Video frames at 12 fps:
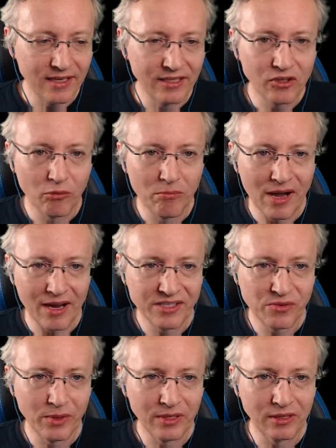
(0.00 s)
it
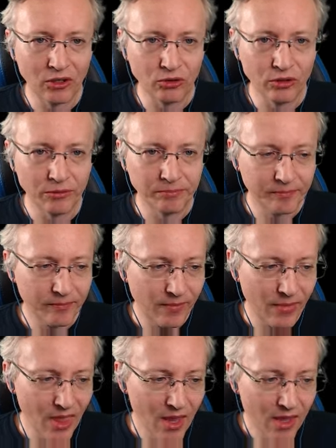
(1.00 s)
combines with load.
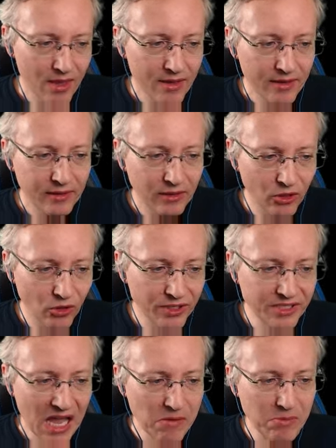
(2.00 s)
Load
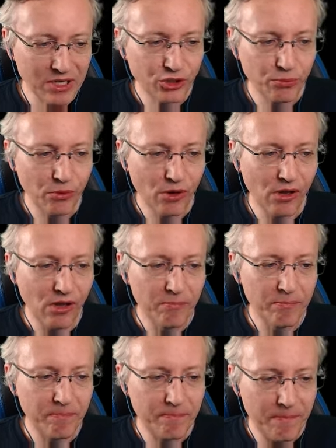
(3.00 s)
is how much
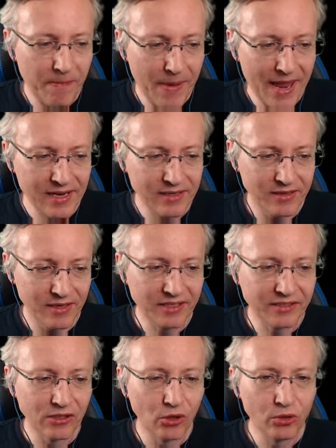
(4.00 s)
paint
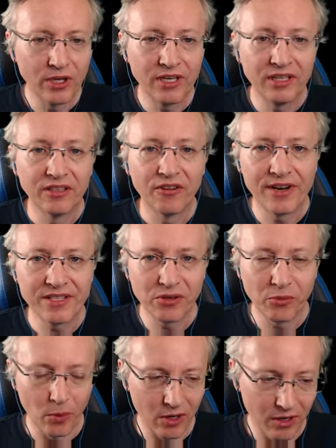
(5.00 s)
is loaded in the
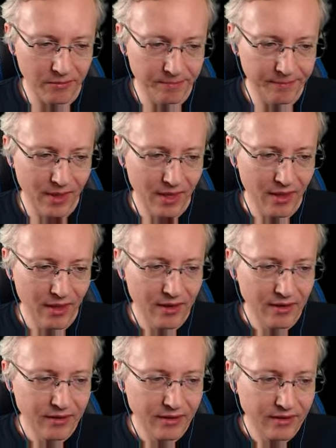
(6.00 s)
reservoir.
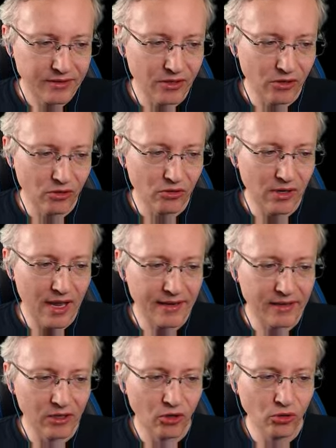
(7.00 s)
So at
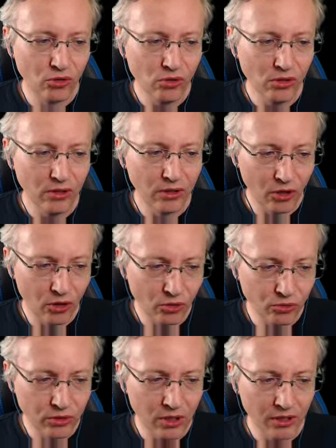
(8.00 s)
low
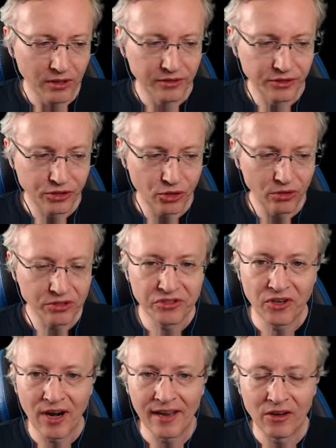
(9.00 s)
load, strokes
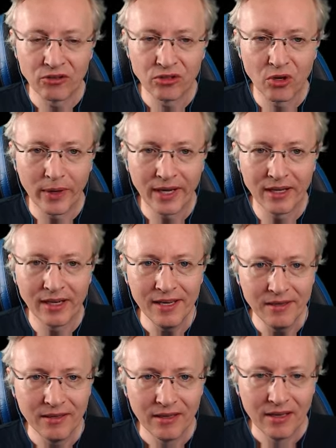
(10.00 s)
dry out quickly,
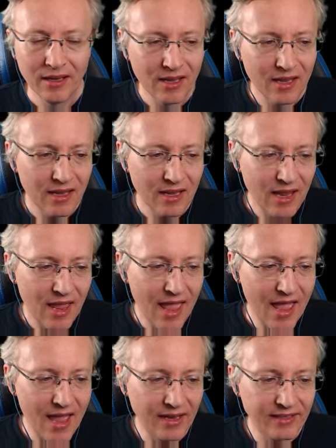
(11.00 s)

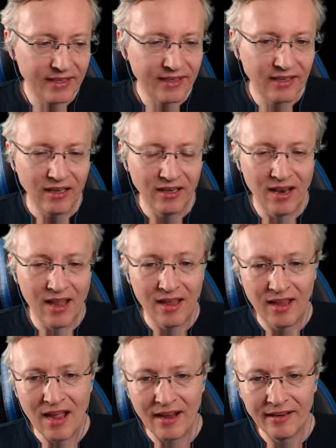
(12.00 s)
and at
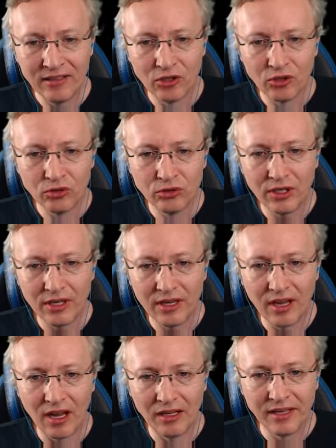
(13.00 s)
high load,
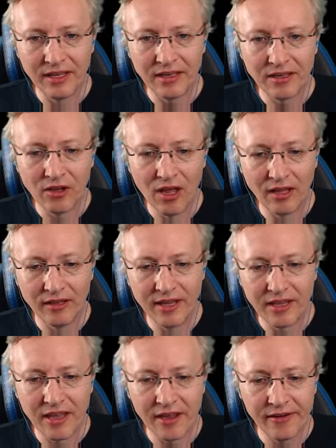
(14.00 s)
they
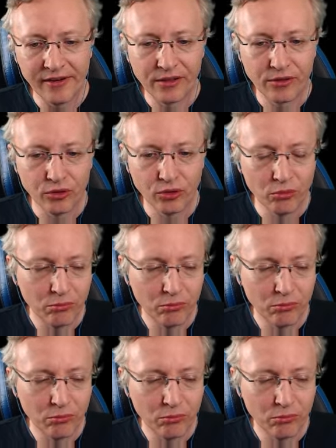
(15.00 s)
carry through